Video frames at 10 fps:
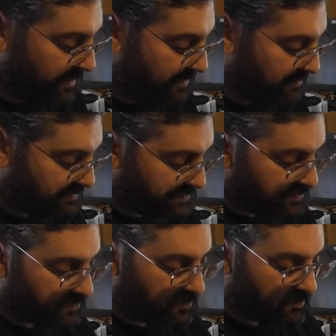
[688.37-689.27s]
and there's a
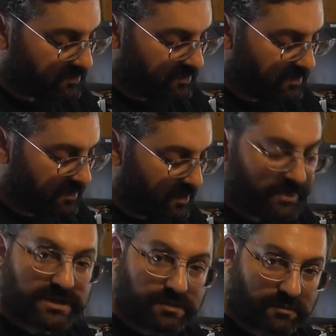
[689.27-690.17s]
screw up
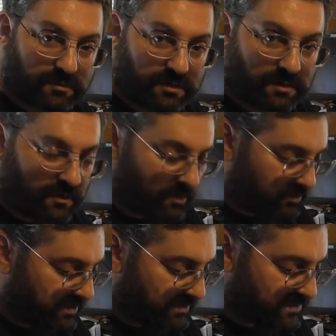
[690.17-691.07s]
here
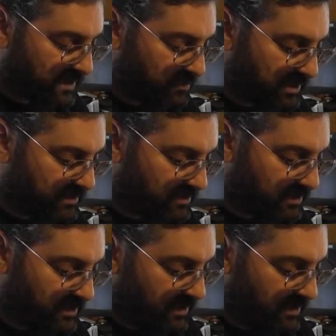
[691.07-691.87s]
holding the side plate on.